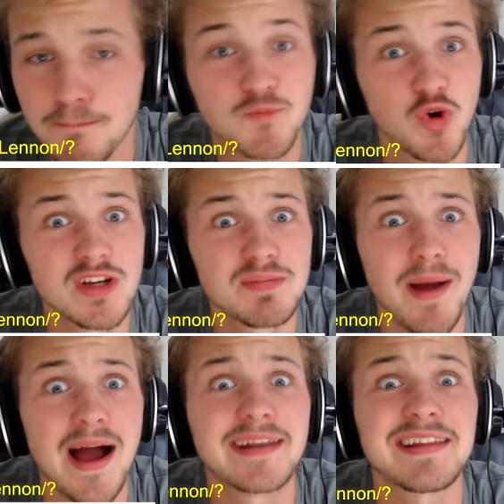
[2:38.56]
Choice
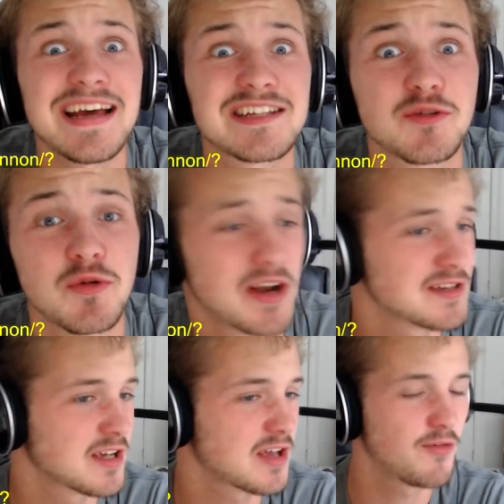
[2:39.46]
Band. That's the word I
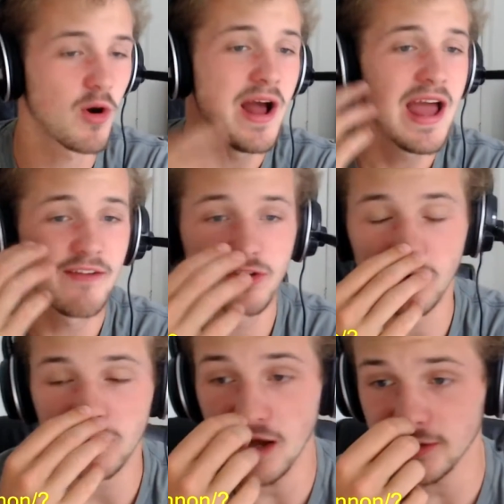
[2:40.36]
was looking for. If you've
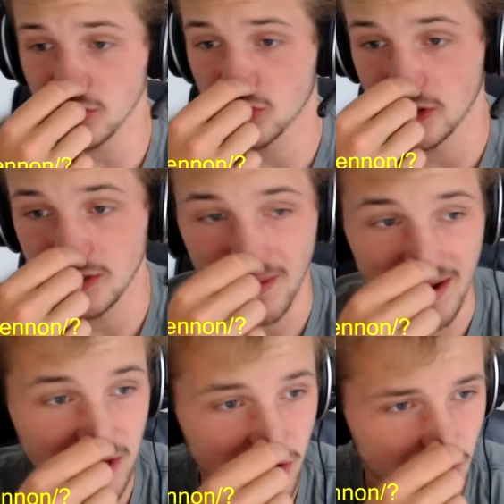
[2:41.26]
got Guts and Choice
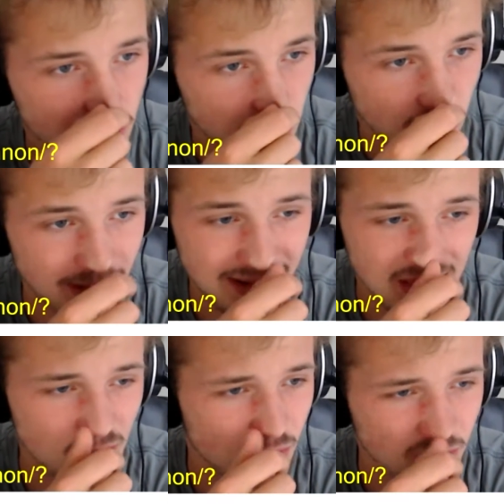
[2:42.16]
Band, he goes for a close combat.
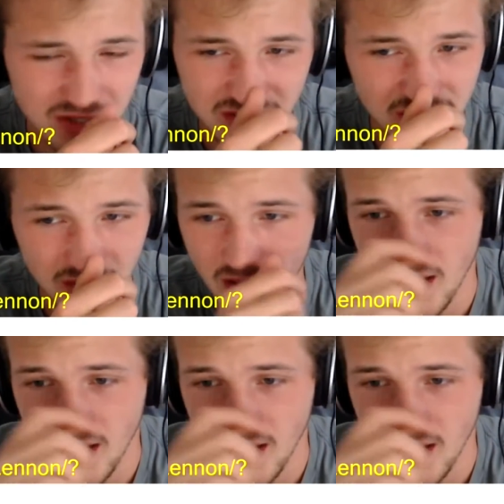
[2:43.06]
He will just.